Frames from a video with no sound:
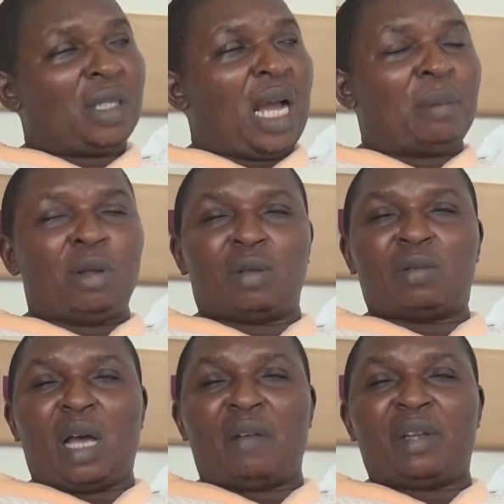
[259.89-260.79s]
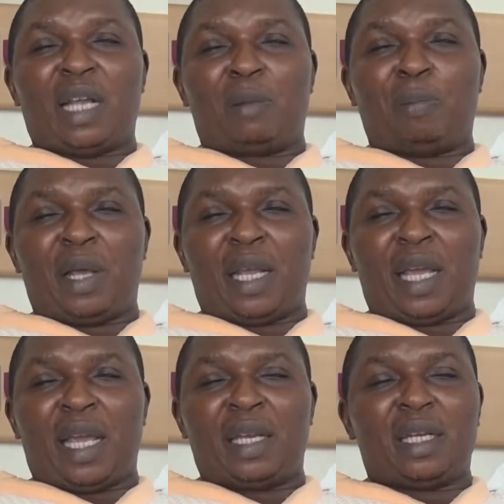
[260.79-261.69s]
I'm not having that pain
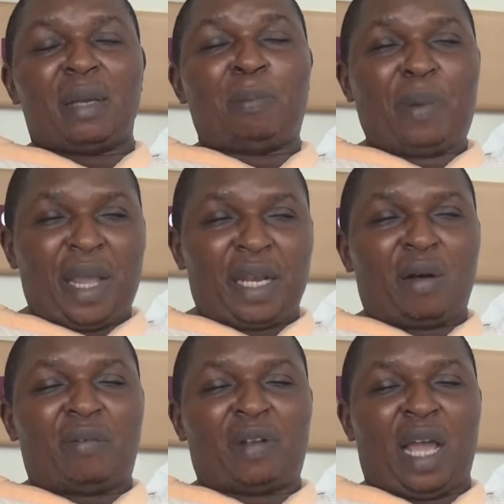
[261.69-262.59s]
again. The pain of